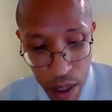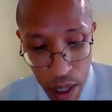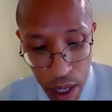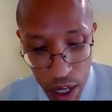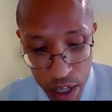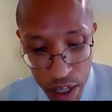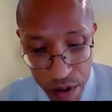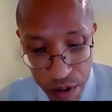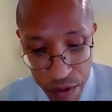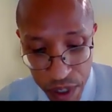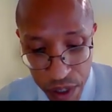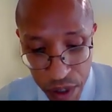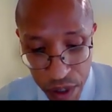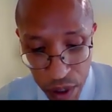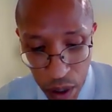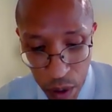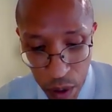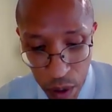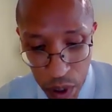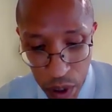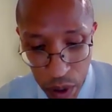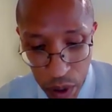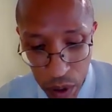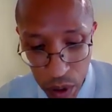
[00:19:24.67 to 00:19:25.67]
As a
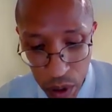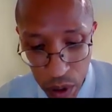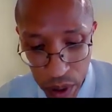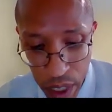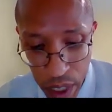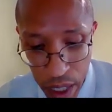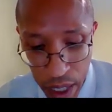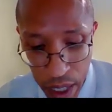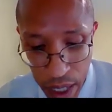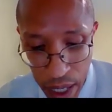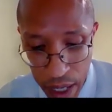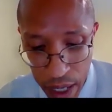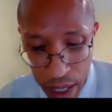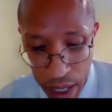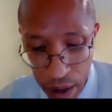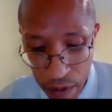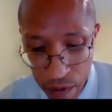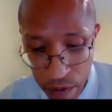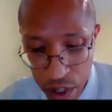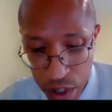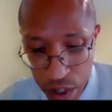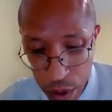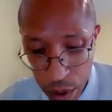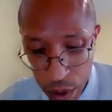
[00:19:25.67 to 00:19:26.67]
result, we're looking at
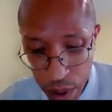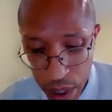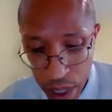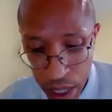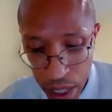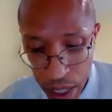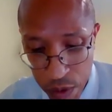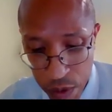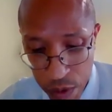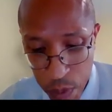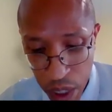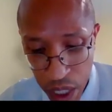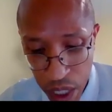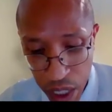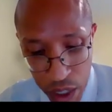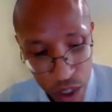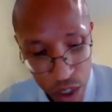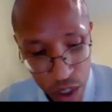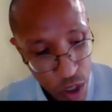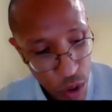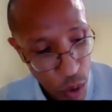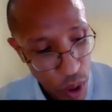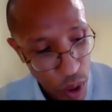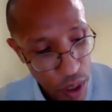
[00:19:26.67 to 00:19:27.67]
inventory as being
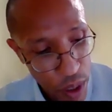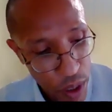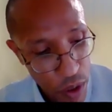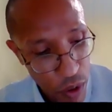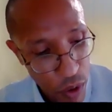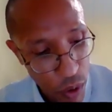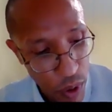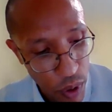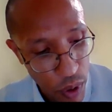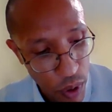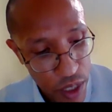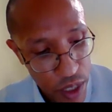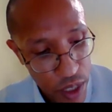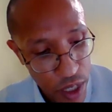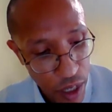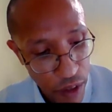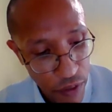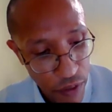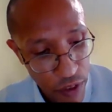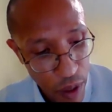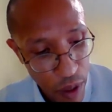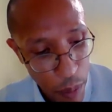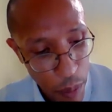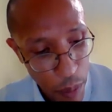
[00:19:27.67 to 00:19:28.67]
short or at
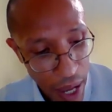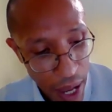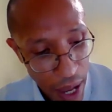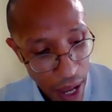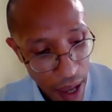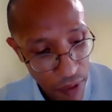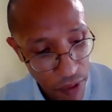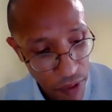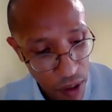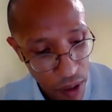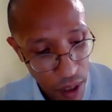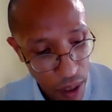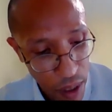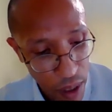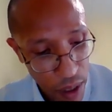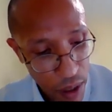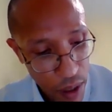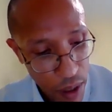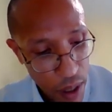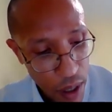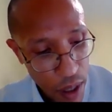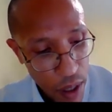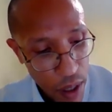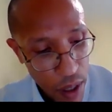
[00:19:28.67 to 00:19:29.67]
shelf capacity.
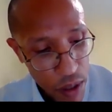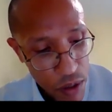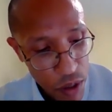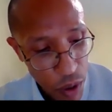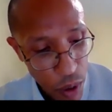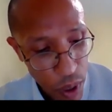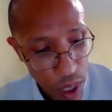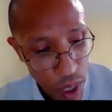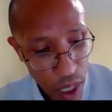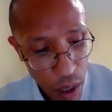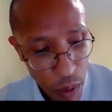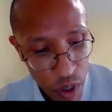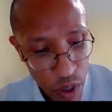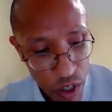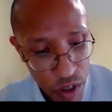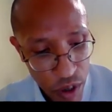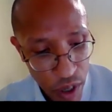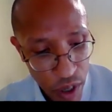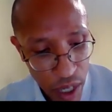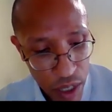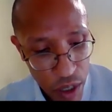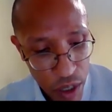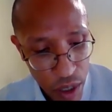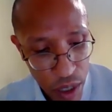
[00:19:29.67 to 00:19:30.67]
So here we're
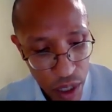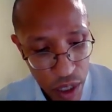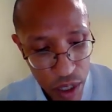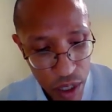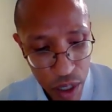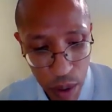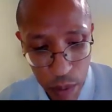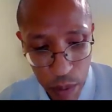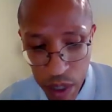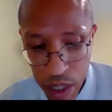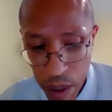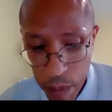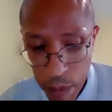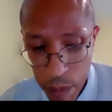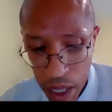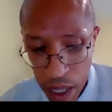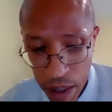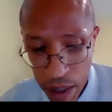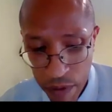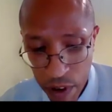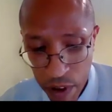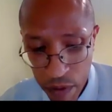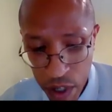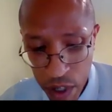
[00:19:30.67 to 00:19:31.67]
trying to determine the
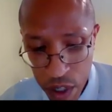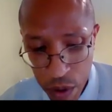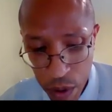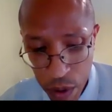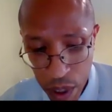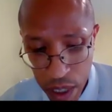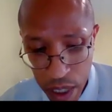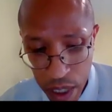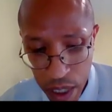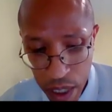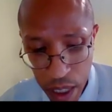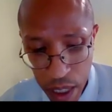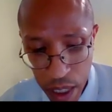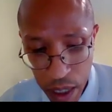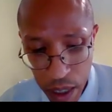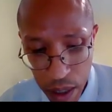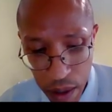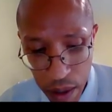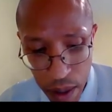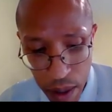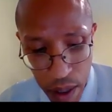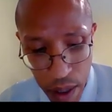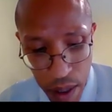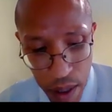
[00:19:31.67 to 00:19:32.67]
amount of inventory needed
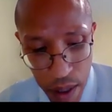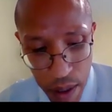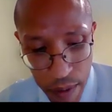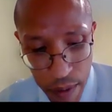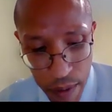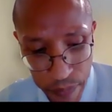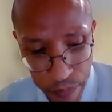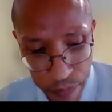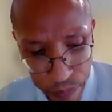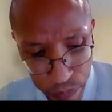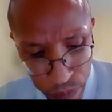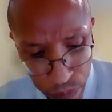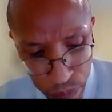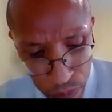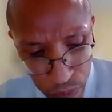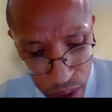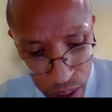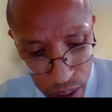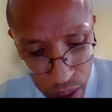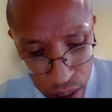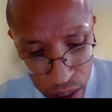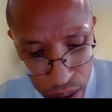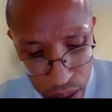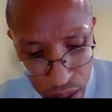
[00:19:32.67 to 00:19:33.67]

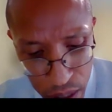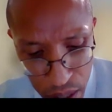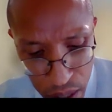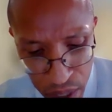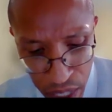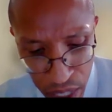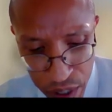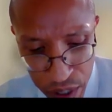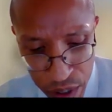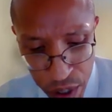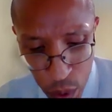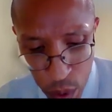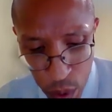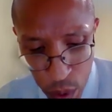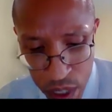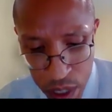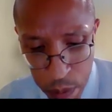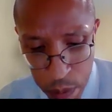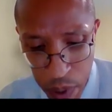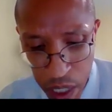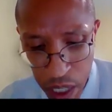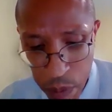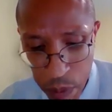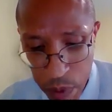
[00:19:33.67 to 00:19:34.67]
that is going
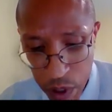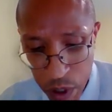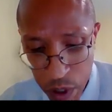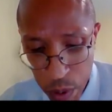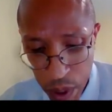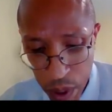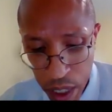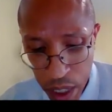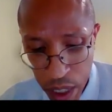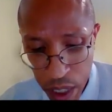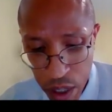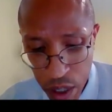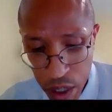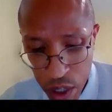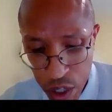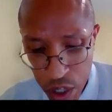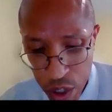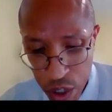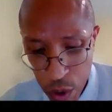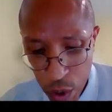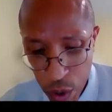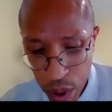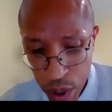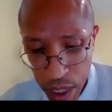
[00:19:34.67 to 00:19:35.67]
to be between
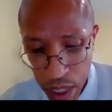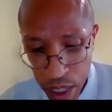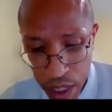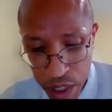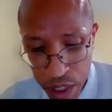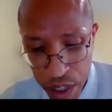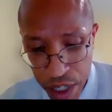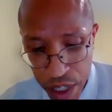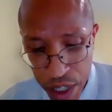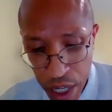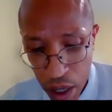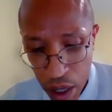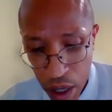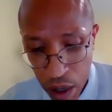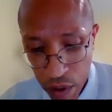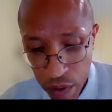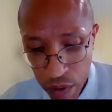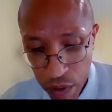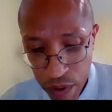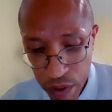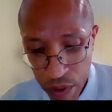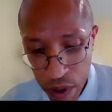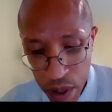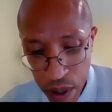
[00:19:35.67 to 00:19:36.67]
short and
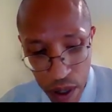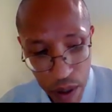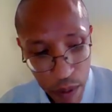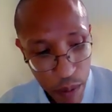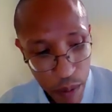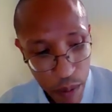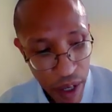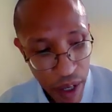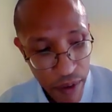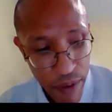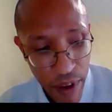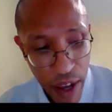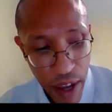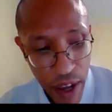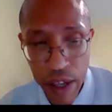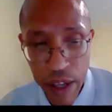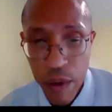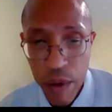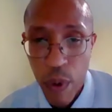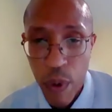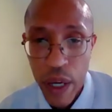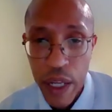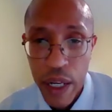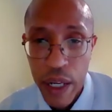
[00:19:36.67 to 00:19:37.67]
shelf by
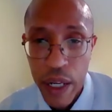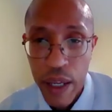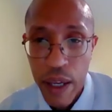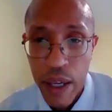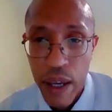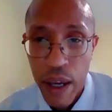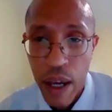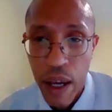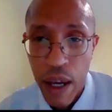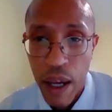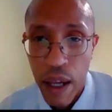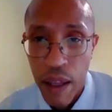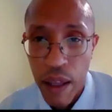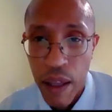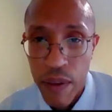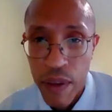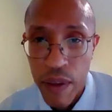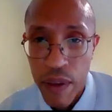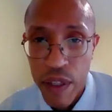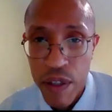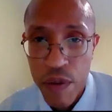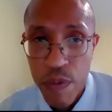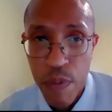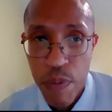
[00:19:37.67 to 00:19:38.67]
evaluating
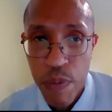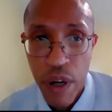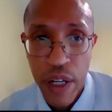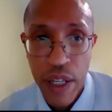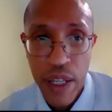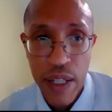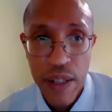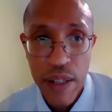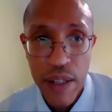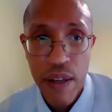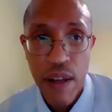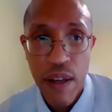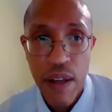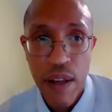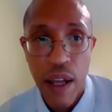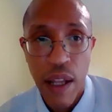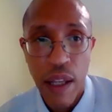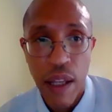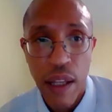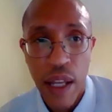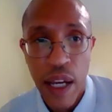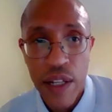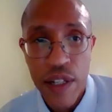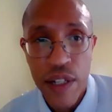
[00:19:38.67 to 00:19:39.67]
these predicate
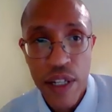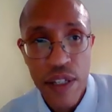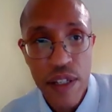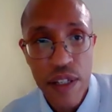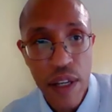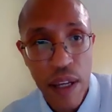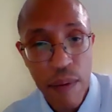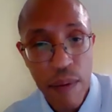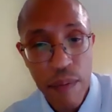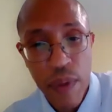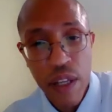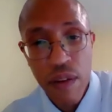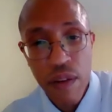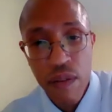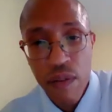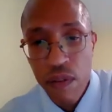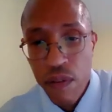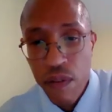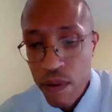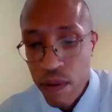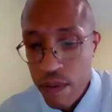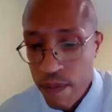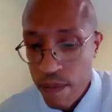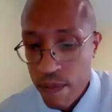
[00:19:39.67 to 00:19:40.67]
logic
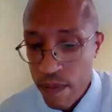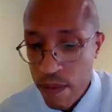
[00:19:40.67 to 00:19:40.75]
statements.